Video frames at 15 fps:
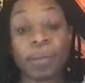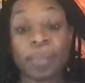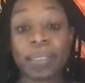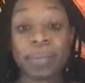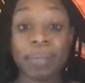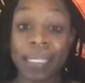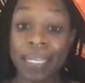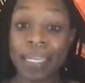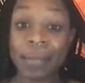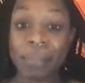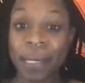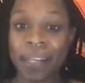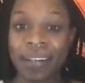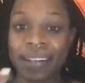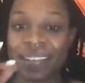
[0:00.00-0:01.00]
we need
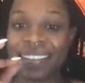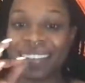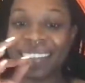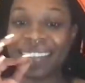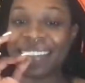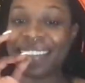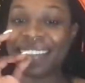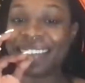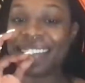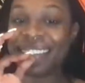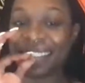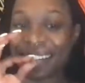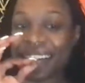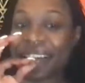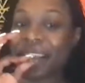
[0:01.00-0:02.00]
men.
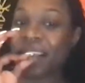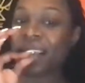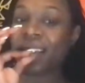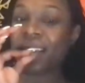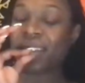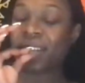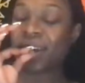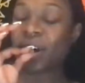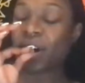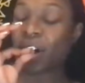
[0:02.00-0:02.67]
So